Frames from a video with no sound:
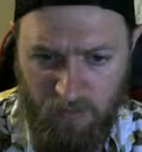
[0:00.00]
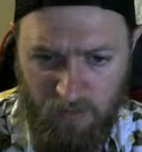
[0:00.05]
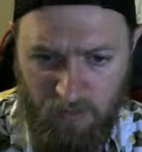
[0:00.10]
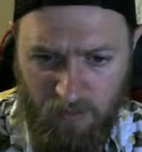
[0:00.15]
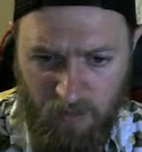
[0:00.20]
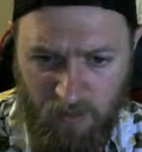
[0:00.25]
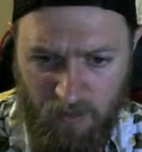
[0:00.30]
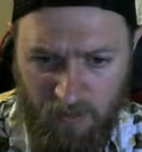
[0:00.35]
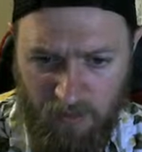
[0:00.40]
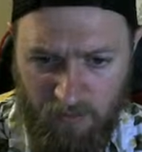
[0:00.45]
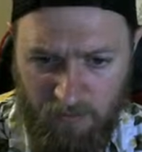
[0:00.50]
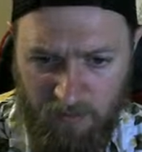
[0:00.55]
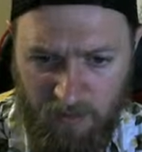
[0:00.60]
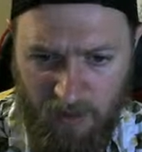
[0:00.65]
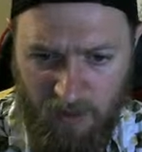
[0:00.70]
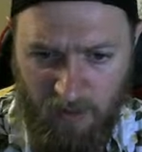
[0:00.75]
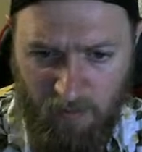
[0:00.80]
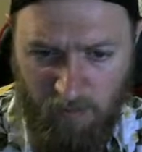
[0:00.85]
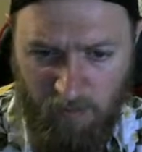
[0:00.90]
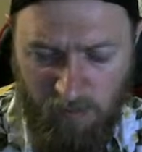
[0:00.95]
All right, we
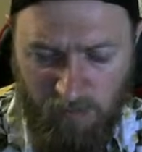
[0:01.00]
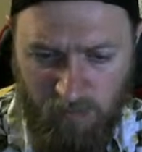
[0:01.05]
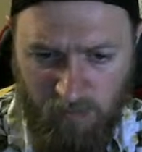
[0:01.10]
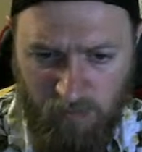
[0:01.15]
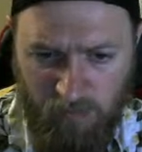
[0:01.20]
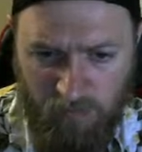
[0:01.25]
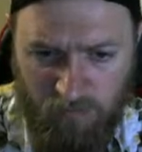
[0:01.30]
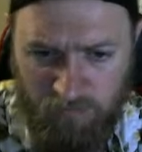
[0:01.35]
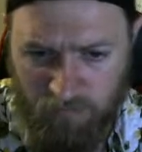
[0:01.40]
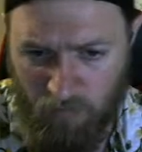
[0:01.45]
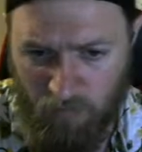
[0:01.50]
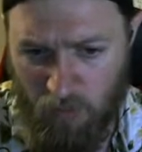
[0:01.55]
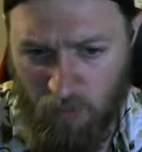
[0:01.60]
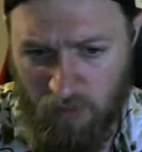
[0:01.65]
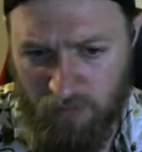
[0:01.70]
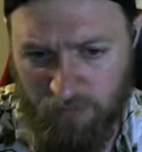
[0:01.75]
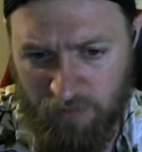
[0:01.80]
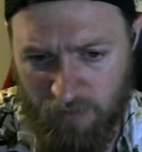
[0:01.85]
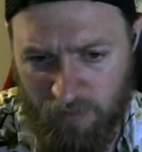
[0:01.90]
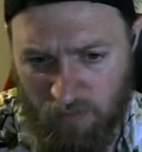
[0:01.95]
got
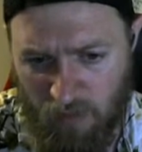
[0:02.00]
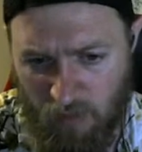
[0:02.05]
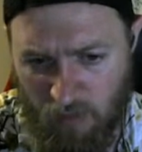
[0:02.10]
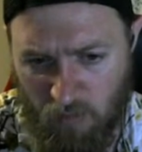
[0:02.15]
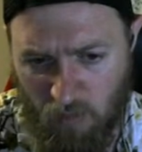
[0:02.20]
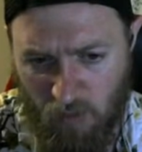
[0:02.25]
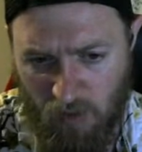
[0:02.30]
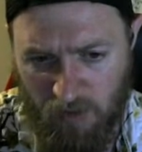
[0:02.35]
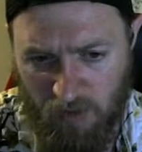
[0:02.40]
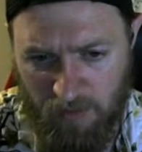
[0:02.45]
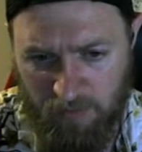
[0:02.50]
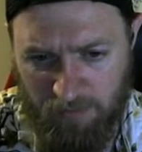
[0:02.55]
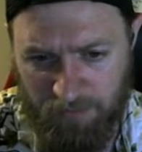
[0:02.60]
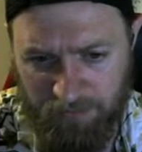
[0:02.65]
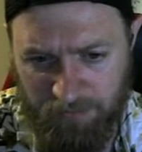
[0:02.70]
4, 0, 1,